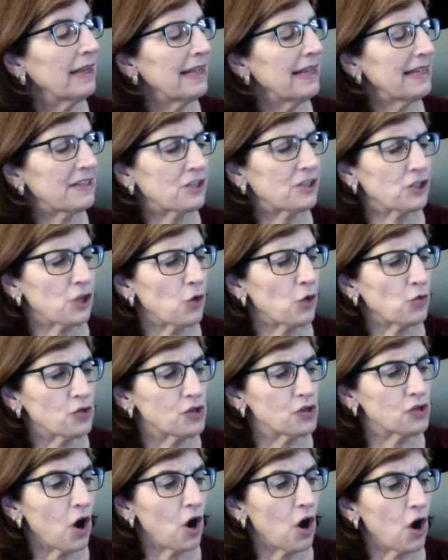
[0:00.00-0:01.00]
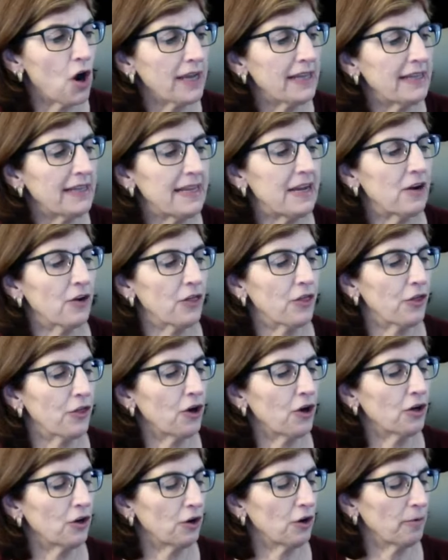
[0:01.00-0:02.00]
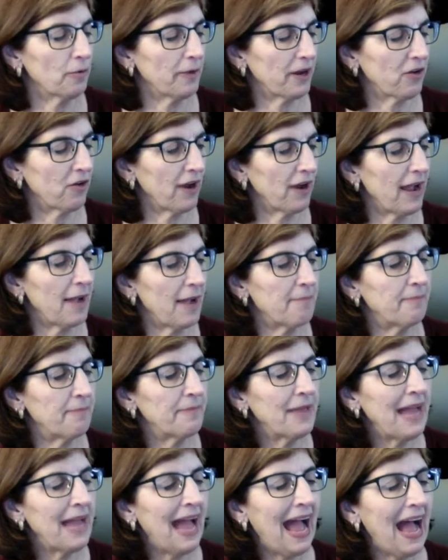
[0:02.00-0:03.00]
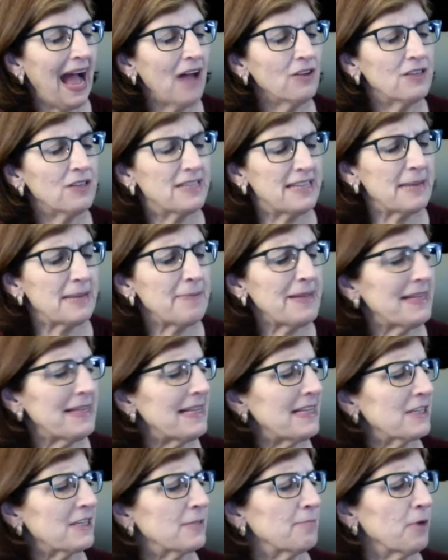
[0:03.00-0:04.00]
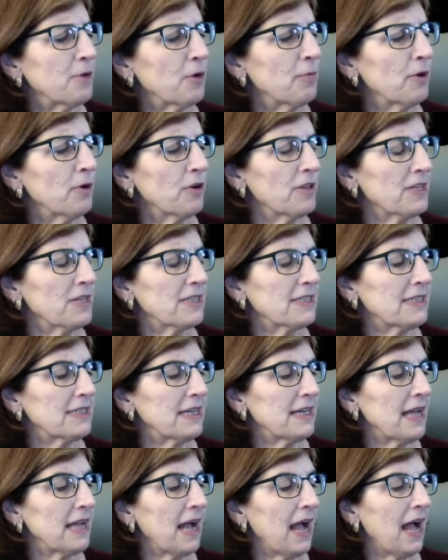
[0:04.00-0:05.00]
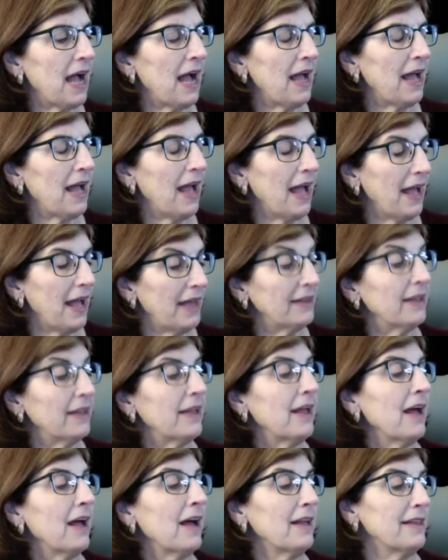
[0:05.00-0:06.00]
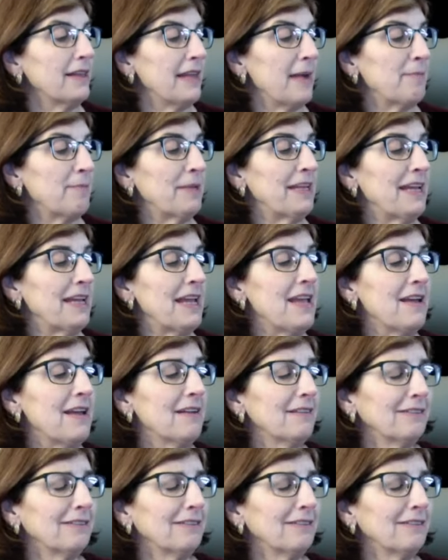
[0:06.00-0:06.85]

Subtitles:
It's so dark in here, thought Hermit Crab. How dim it is, murmured the sea anemone.